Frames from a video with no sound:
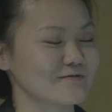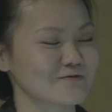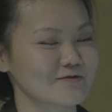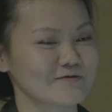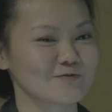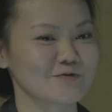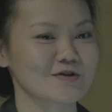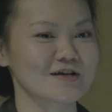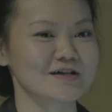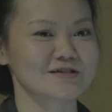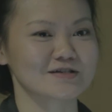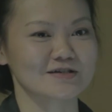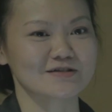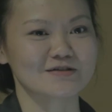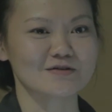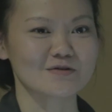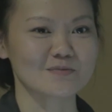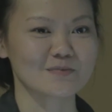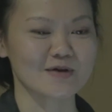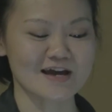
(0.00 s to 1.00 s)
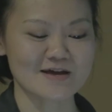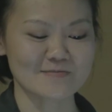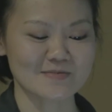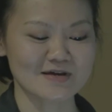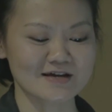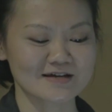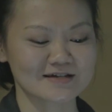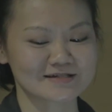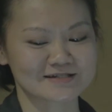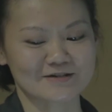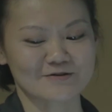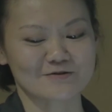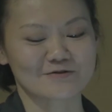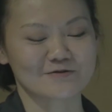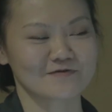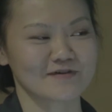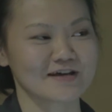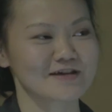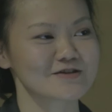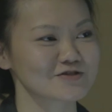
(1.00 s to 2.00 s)
feel free to ping me.
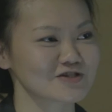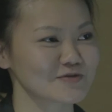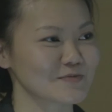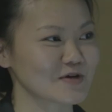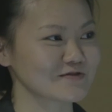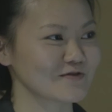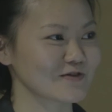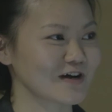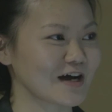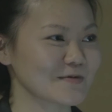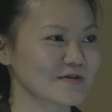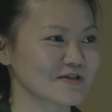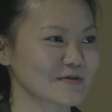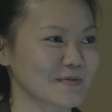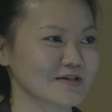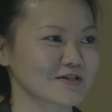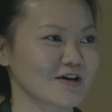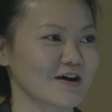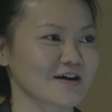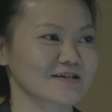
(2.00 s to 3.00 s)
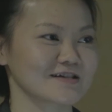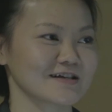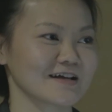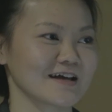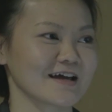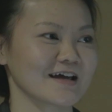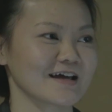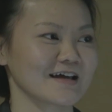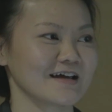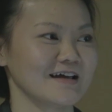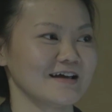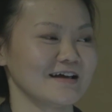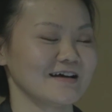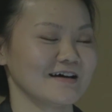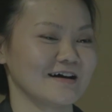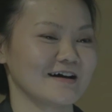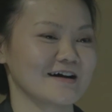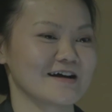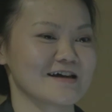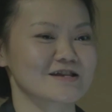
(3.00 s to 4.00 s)
So thank you so much for coming to my talk today,
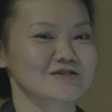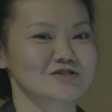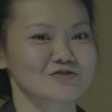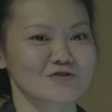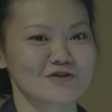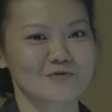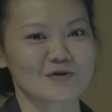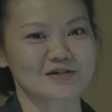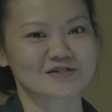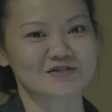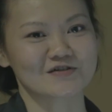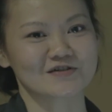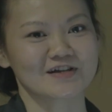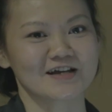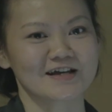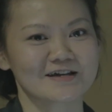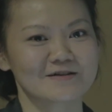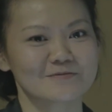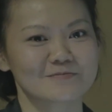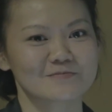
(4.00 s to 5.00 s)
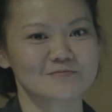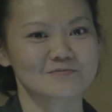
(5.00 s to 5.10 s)
and enjoy the rest of your day.